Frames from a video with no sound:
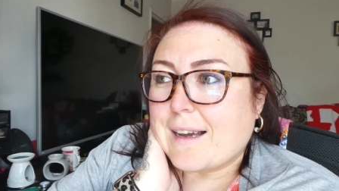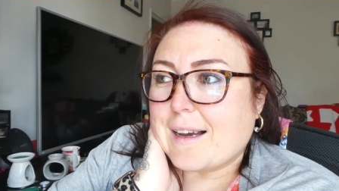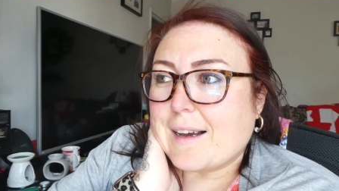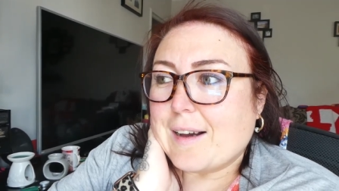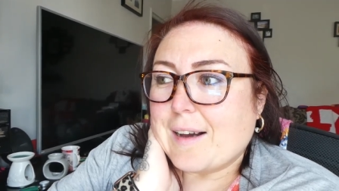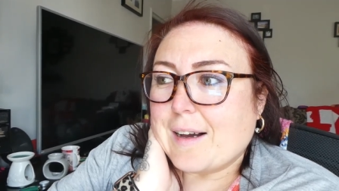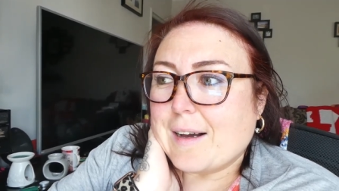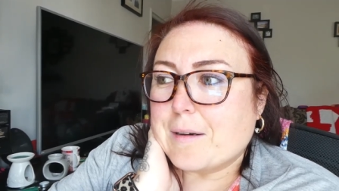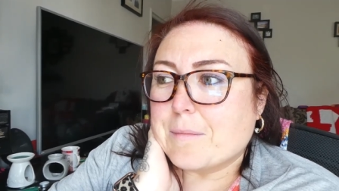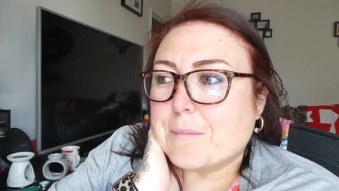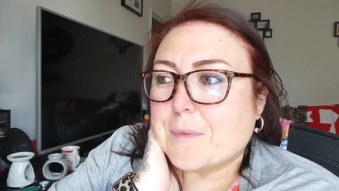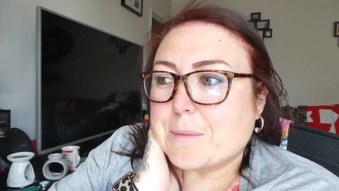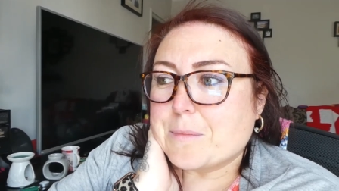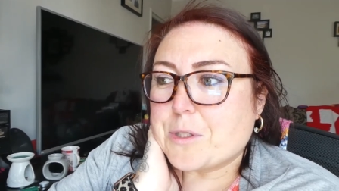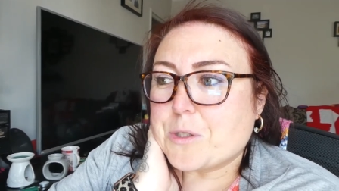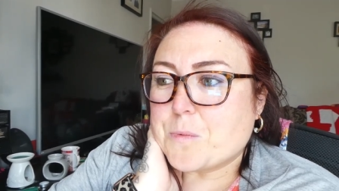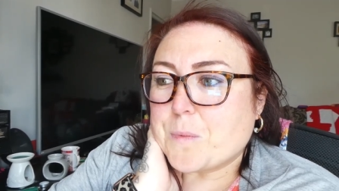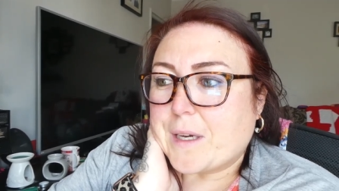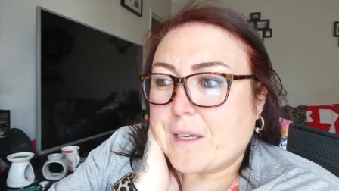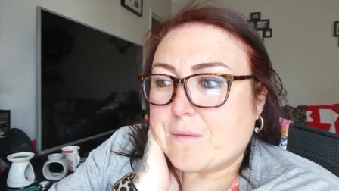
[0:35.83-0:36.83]
Um,
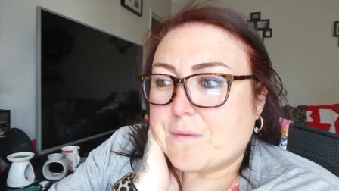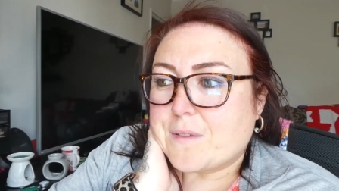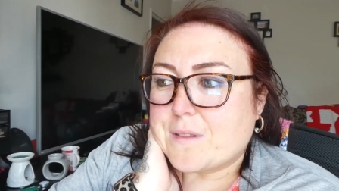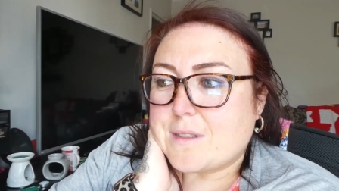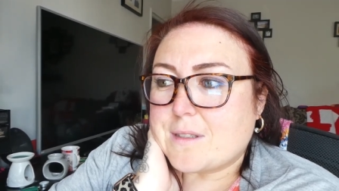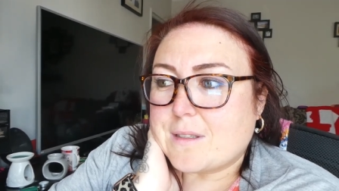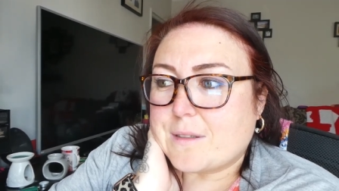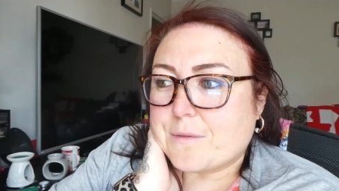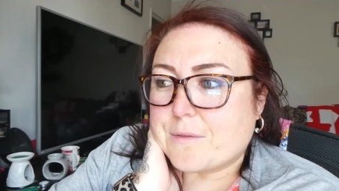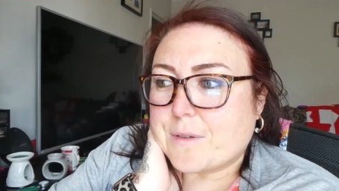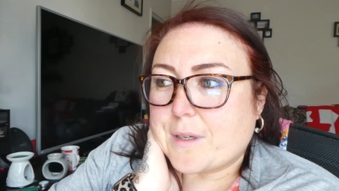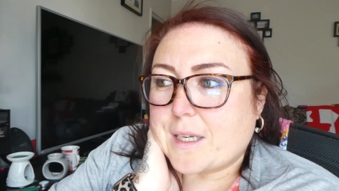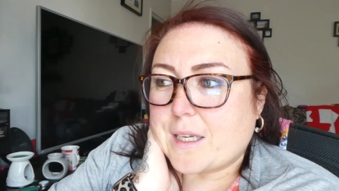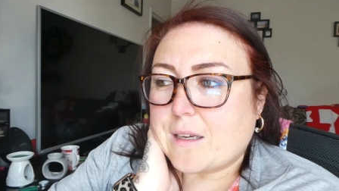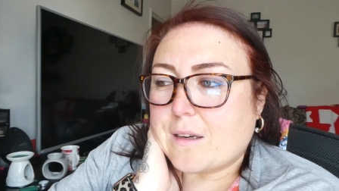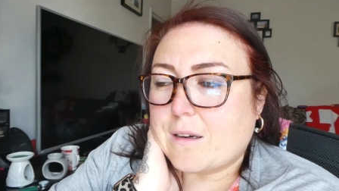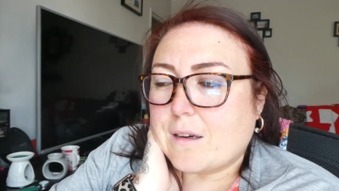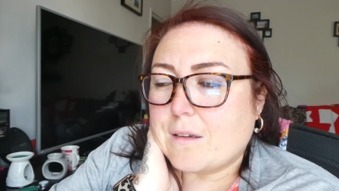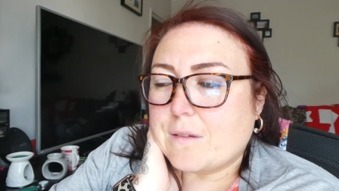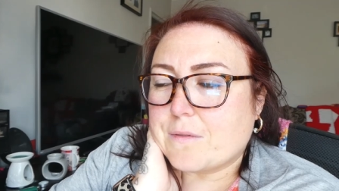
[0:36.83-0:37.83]
I'm just waiting for
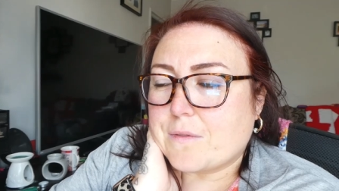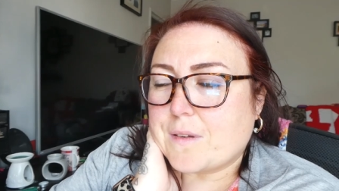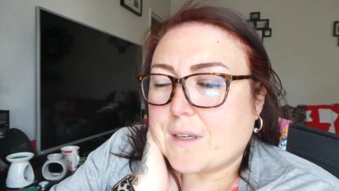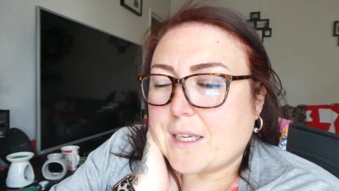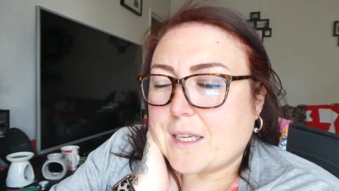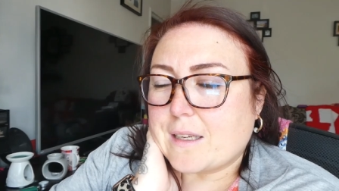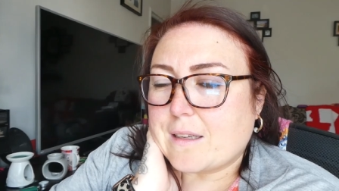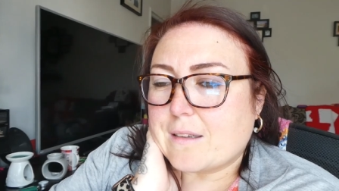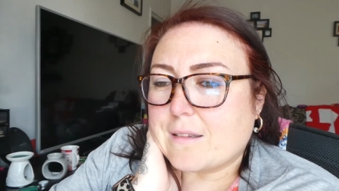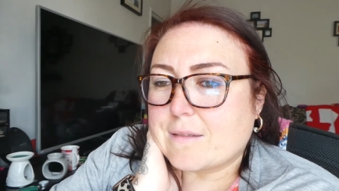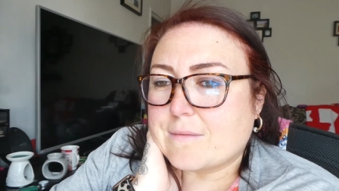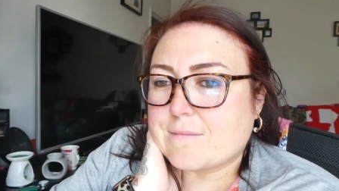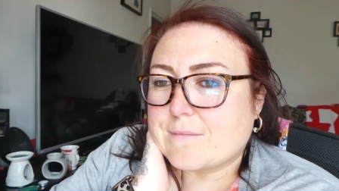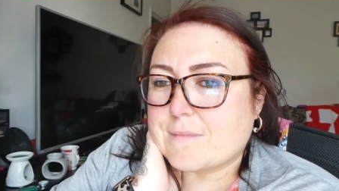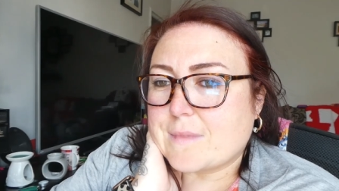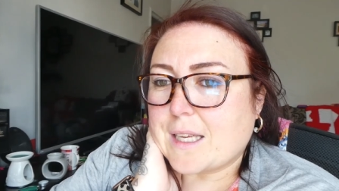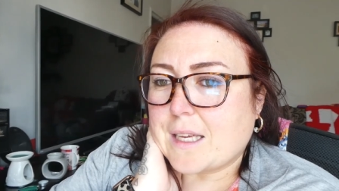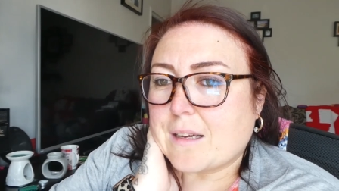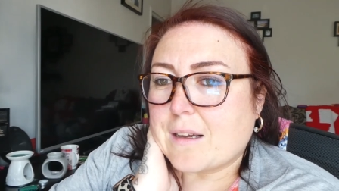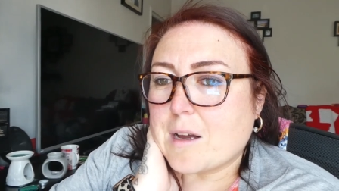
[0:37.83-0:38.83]
delivery. Hopefully,
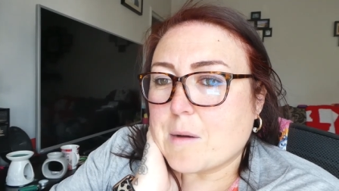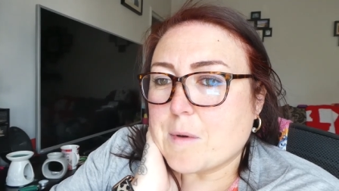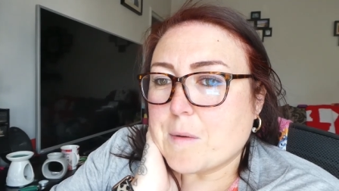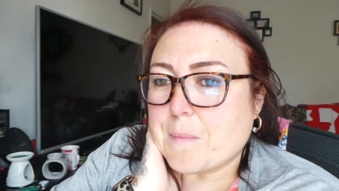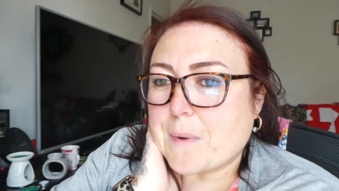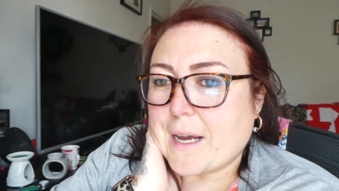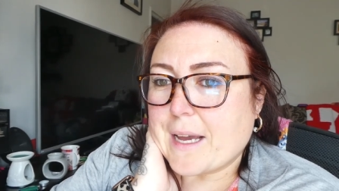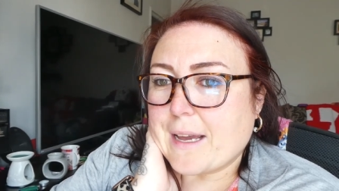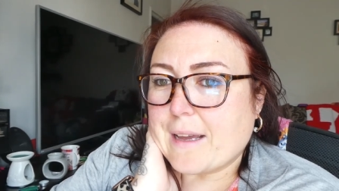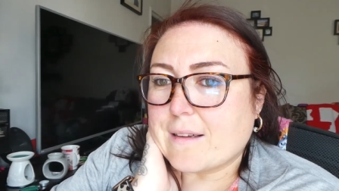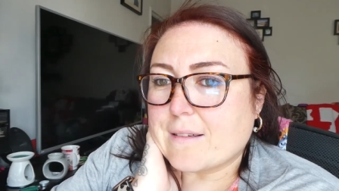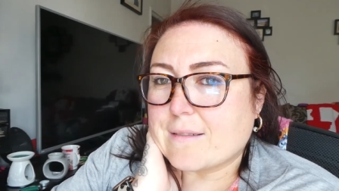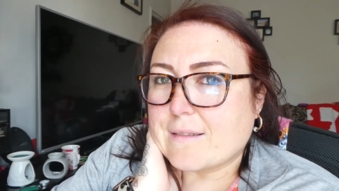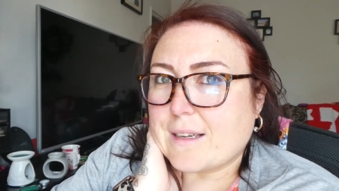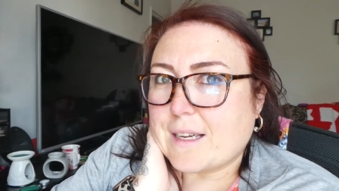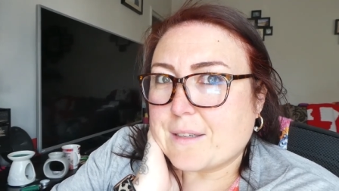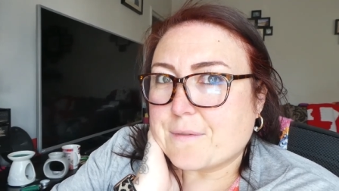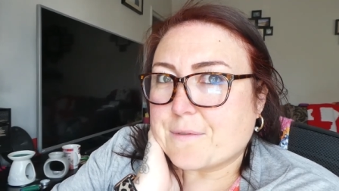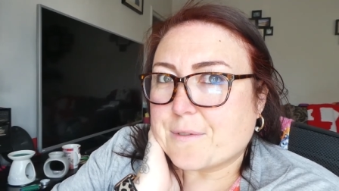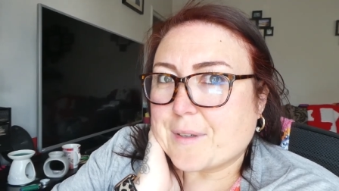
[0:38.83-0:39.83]
they're coming by
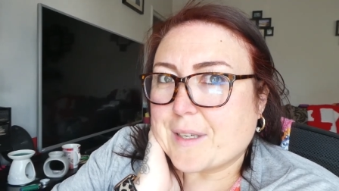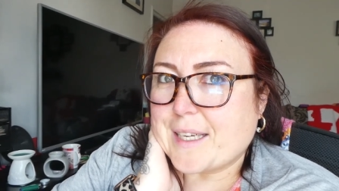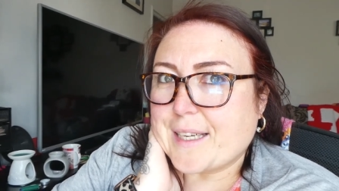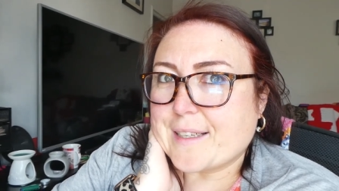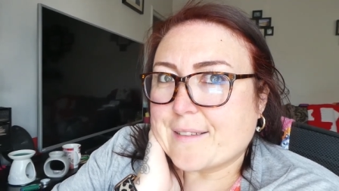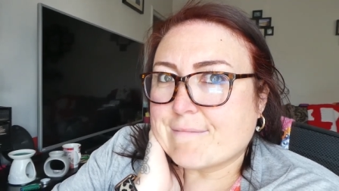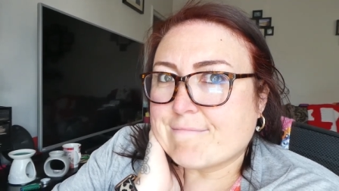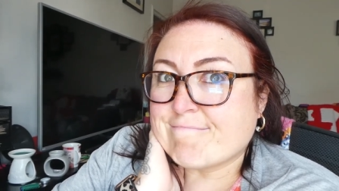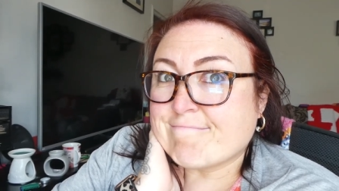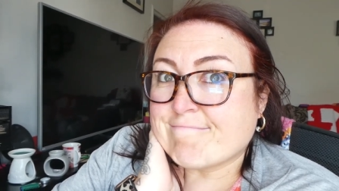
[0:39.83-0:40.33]
every,